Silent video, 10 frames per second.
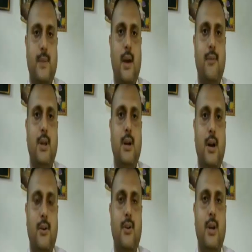Every
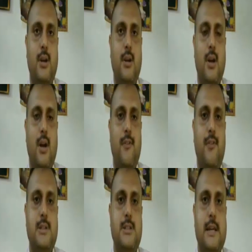country
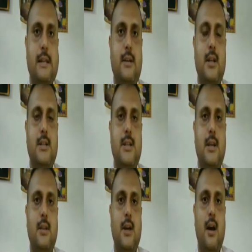was
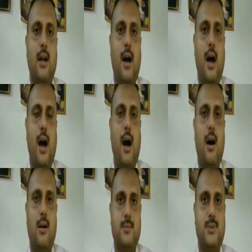increasing their
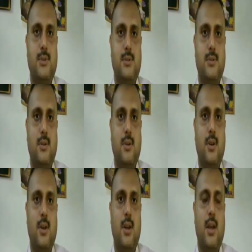arms,
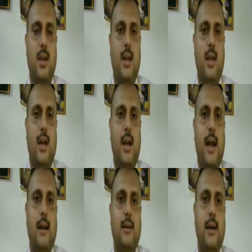
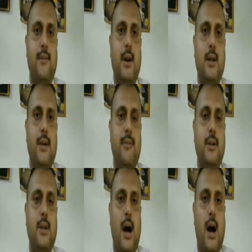and they were
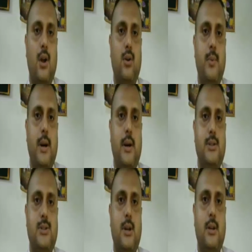giving the
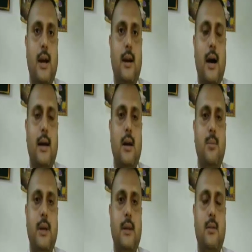argumentation that I
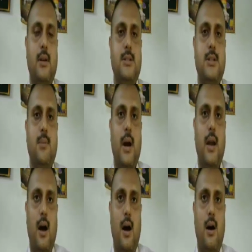am increasing
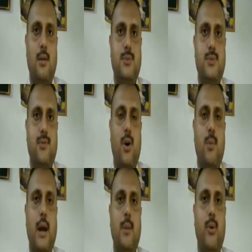my arms
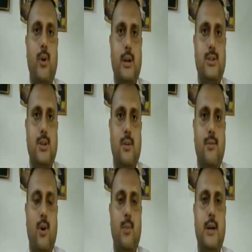for my protection,
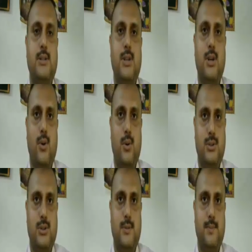for my
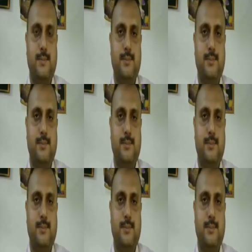security.